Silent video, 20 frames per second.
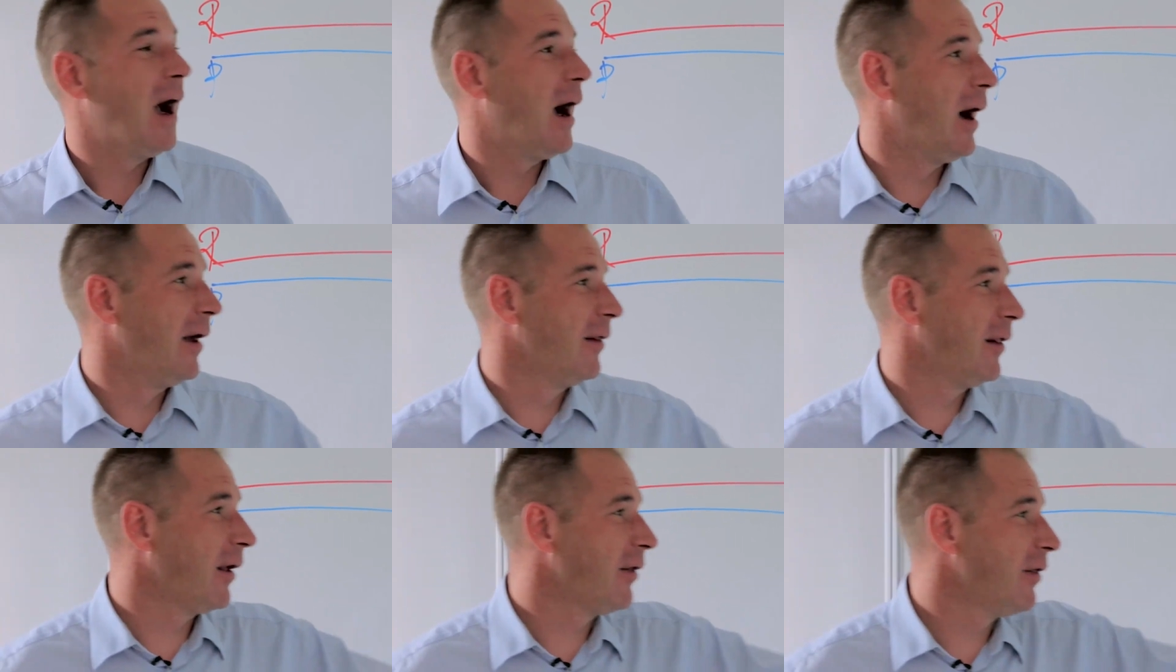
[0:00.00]

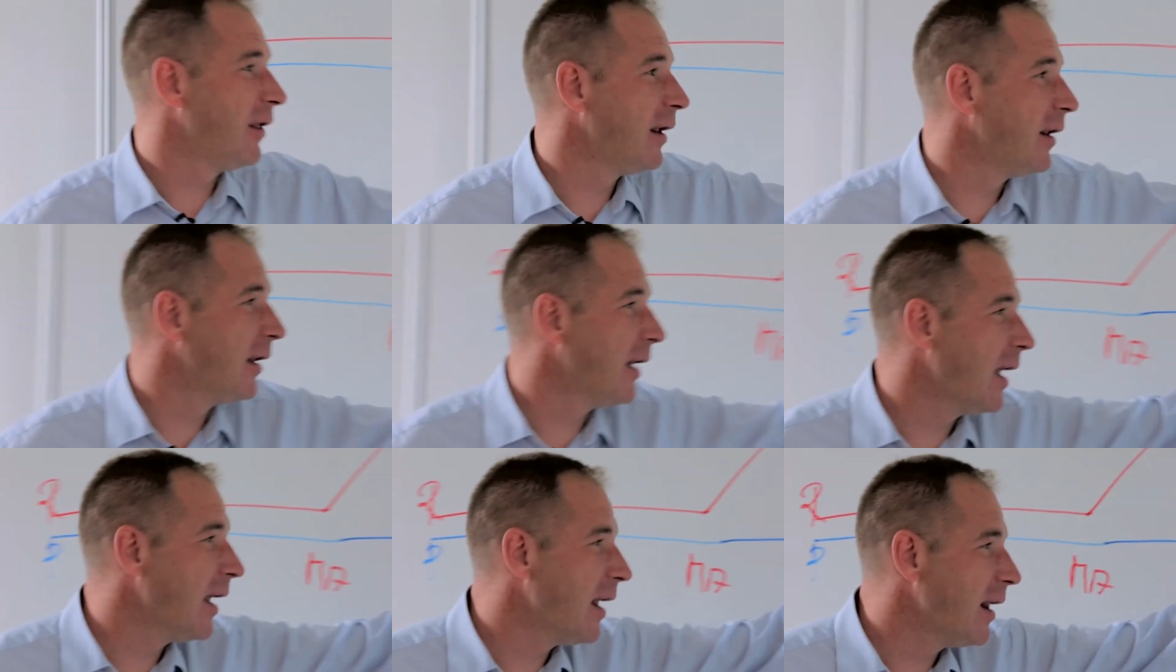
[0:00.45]
And I
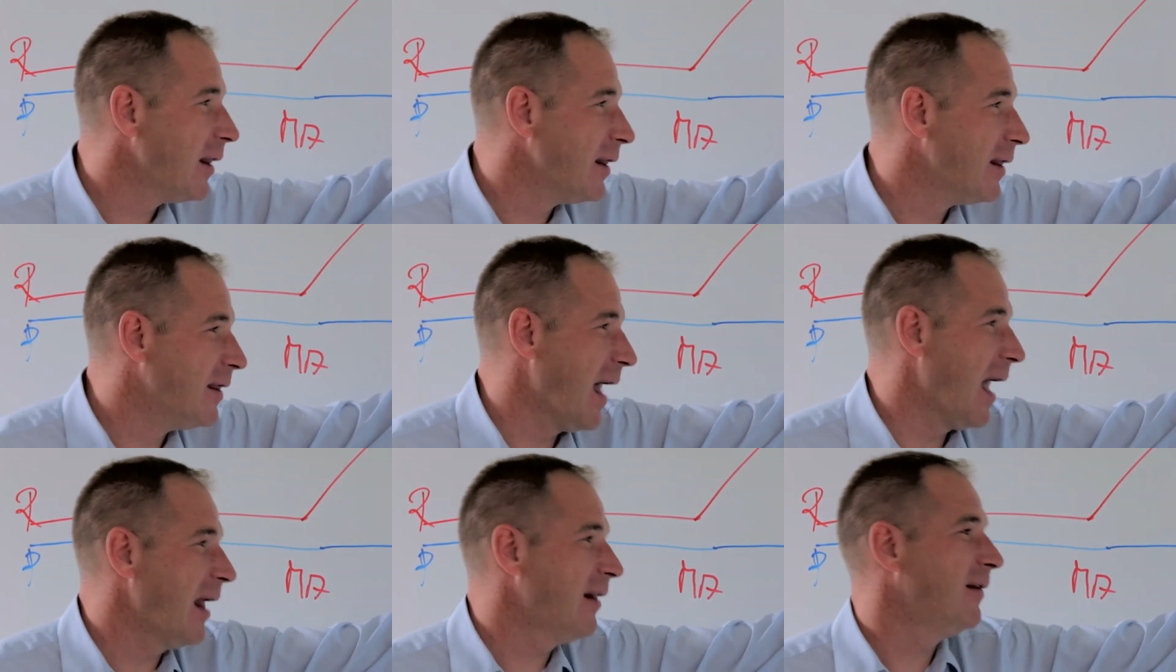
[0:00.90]
think
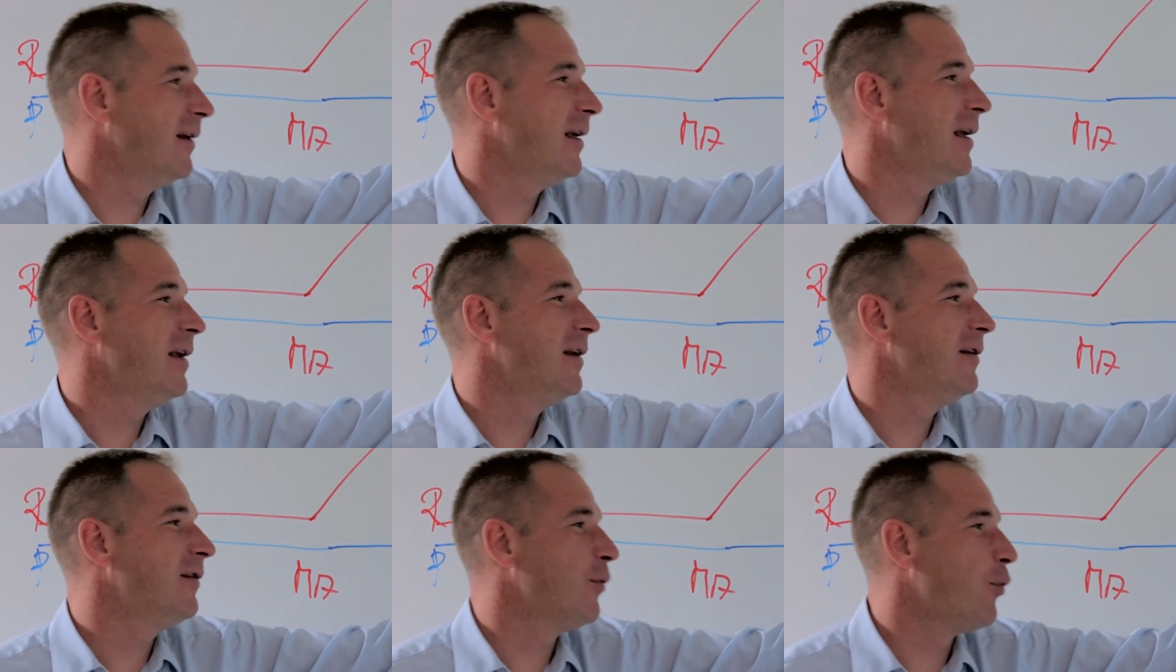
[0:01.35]
that
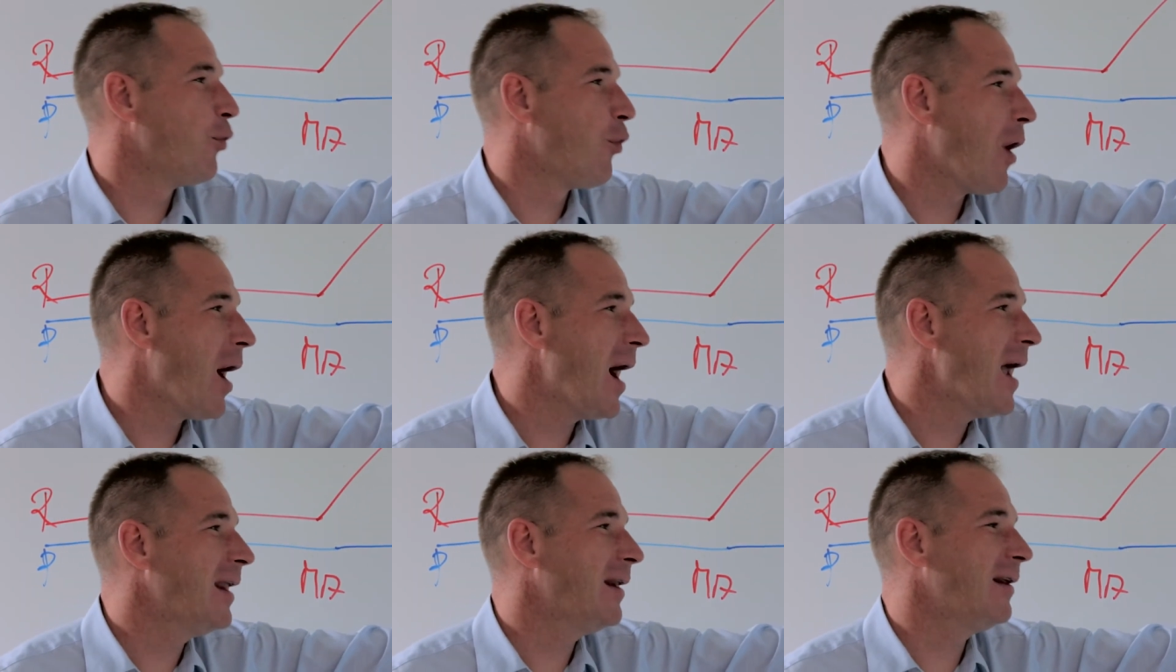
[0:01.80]
is
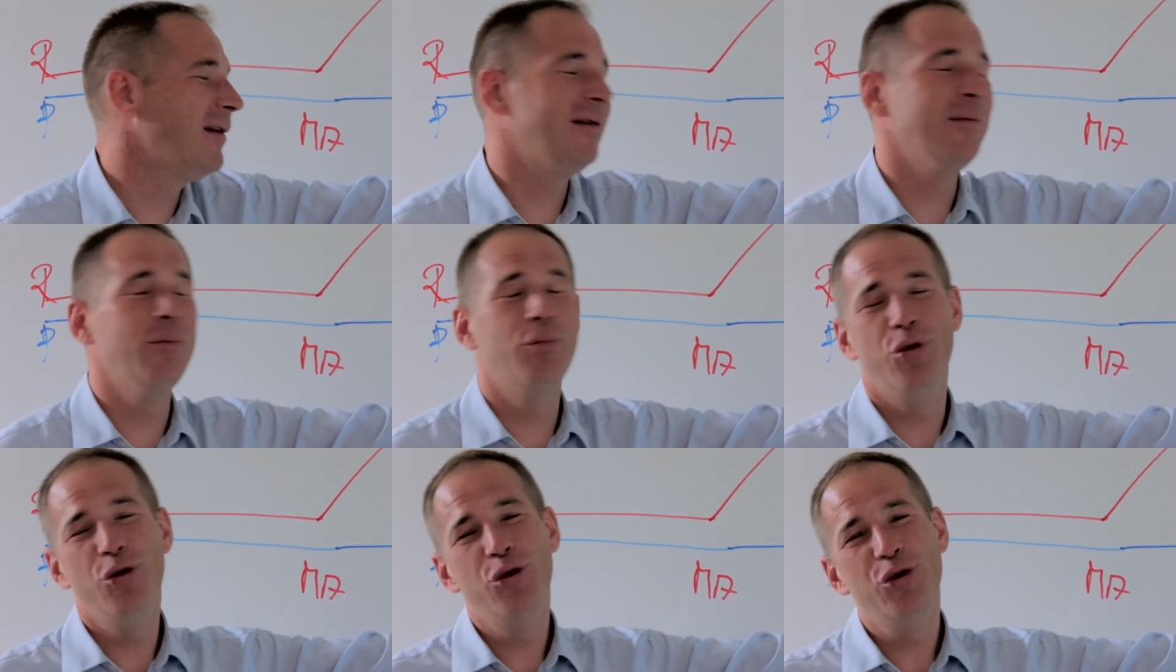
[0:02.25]
why it is
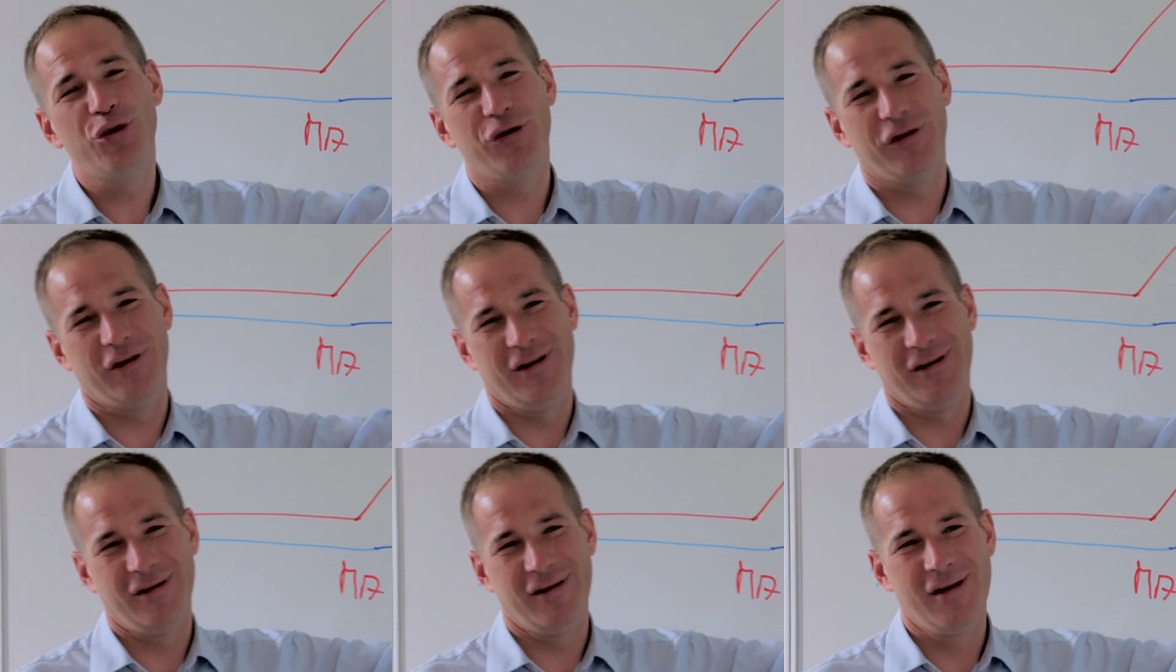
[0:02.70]

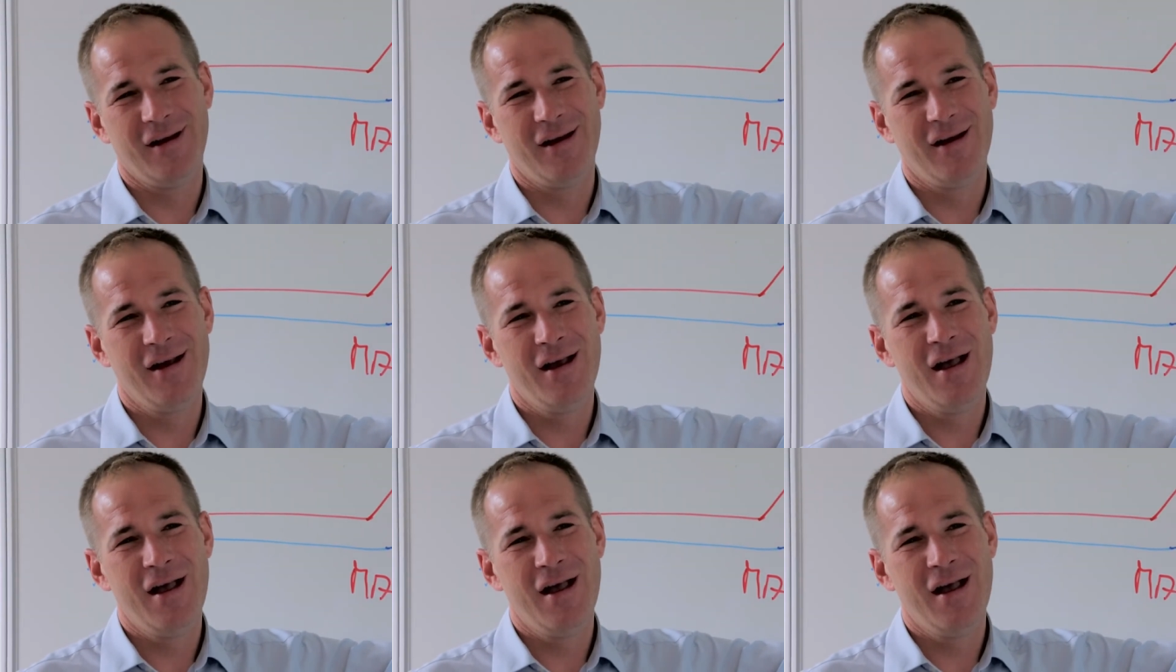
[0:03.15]
important